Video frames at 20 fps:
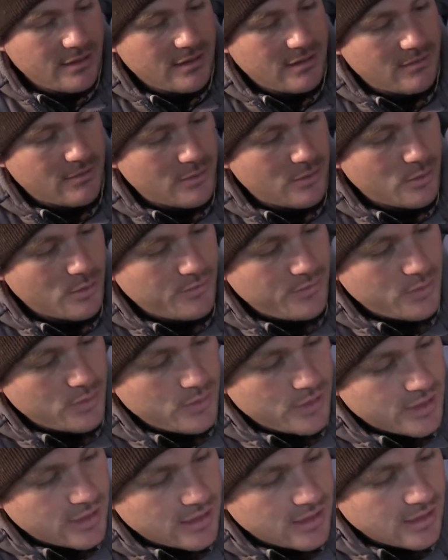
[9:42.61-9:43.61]
I don't know if you
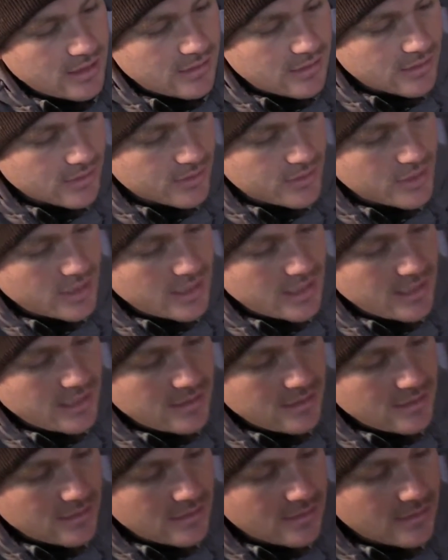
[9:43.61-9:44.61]
can get in there tight.